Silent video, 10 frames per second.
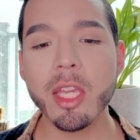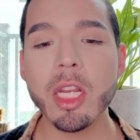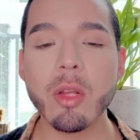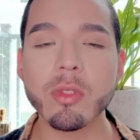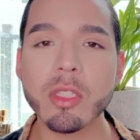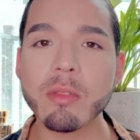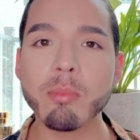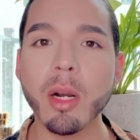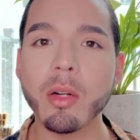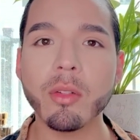you know,
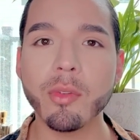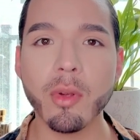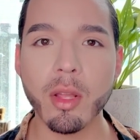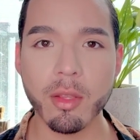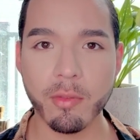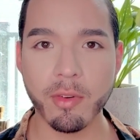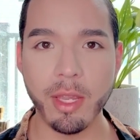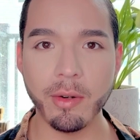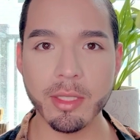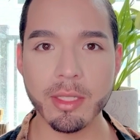sparkle to all their
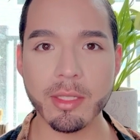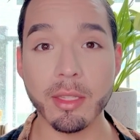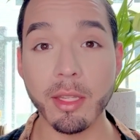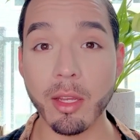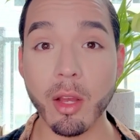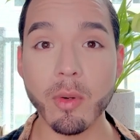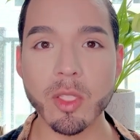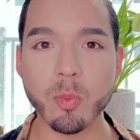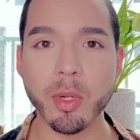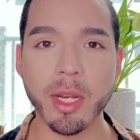fragrances that they
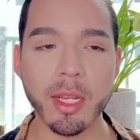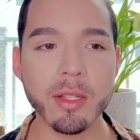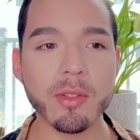always put in.